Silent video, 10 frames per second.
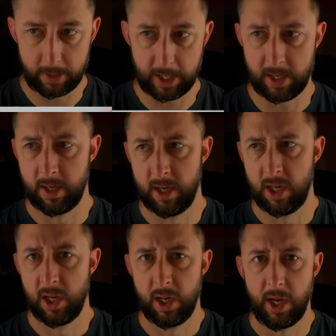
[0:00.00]
like
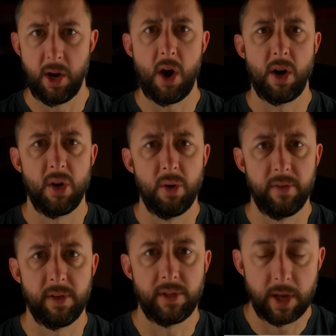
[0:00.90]
an auto of
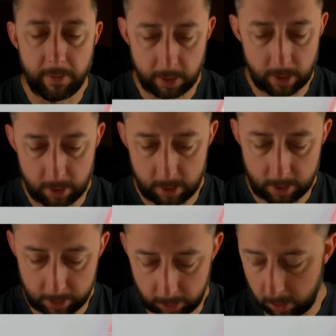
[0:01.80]
a 7
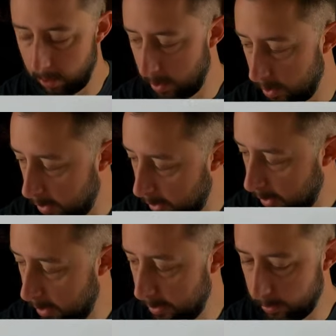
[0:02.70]
on the card.
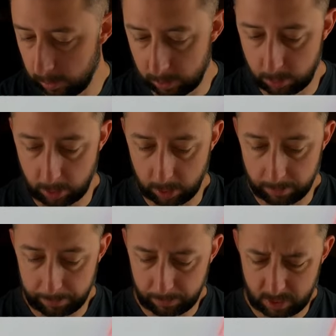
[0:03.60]
Just looks weird.
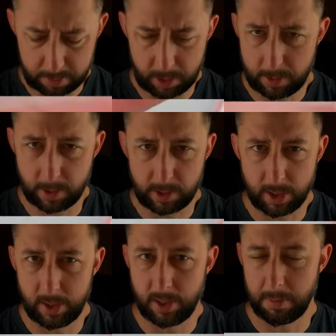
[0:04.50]
Especially
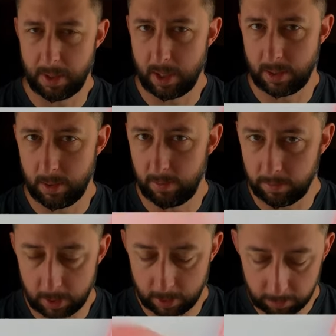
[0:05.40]
stickers I'm not too
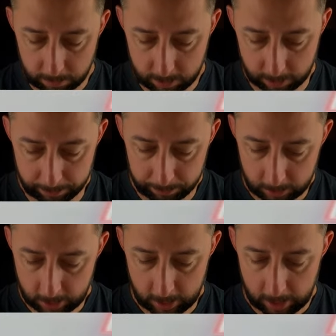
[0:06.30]
fond of, so
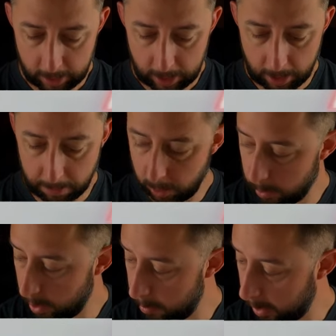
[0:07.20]
I'm not
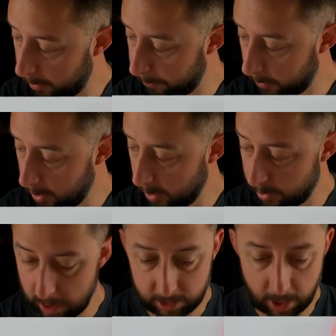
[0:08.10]
worried about it. Like I
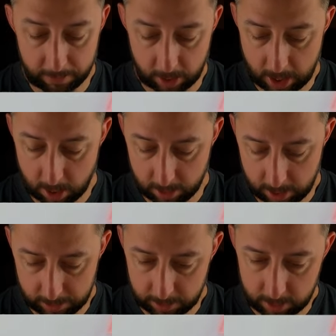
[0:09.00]
said, 7 or 8 on
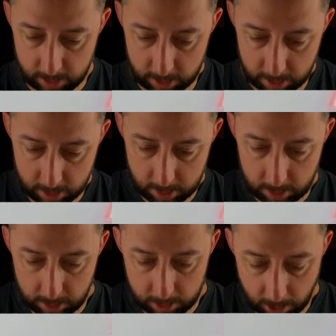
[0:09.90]
this.
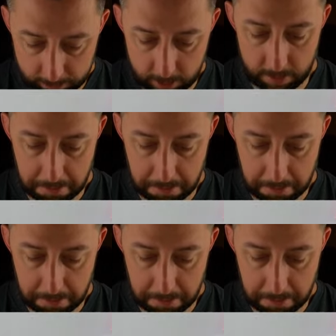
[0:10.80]
7.